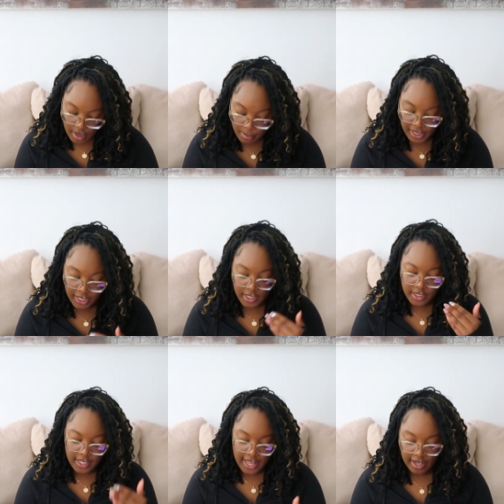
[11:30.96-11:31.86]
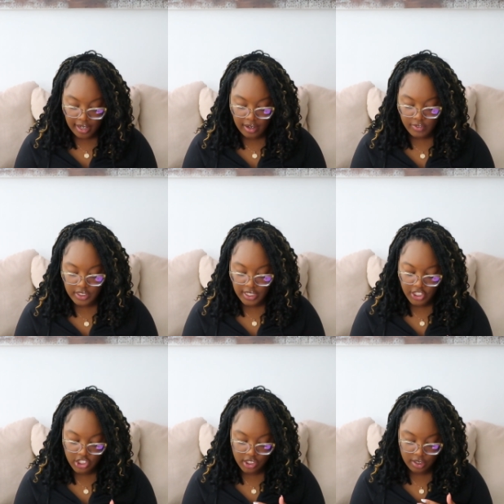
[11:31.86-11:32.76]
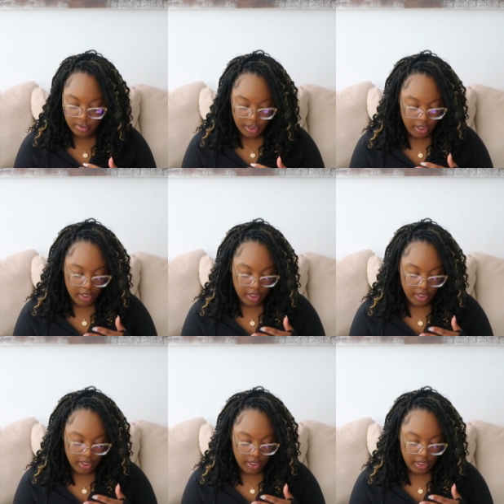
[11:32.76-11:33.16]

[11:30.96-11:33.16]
But they had a conversation